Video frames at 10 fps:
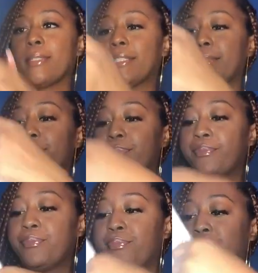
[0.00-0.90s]
but
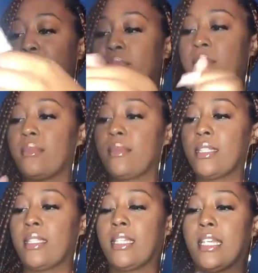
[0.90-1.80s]

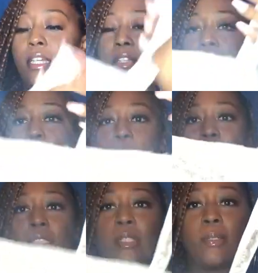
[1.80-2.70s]
I don't know
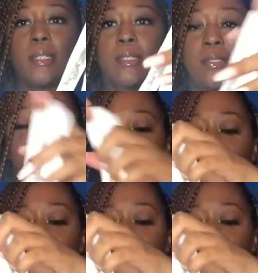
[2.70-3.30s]
what's going on.